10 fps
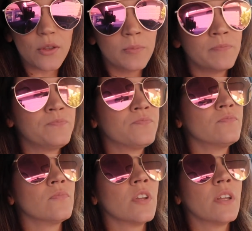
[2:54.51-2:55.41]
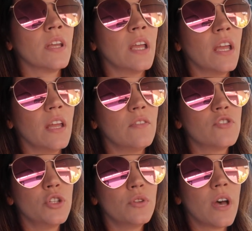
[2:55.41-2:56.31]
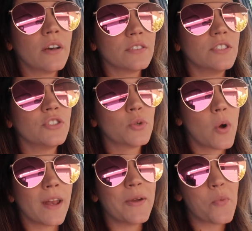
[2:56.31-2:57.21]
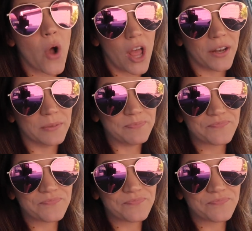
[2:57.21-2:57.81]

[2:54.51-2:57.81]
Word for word: Say hi, Hudson. In two thousand twenty-one.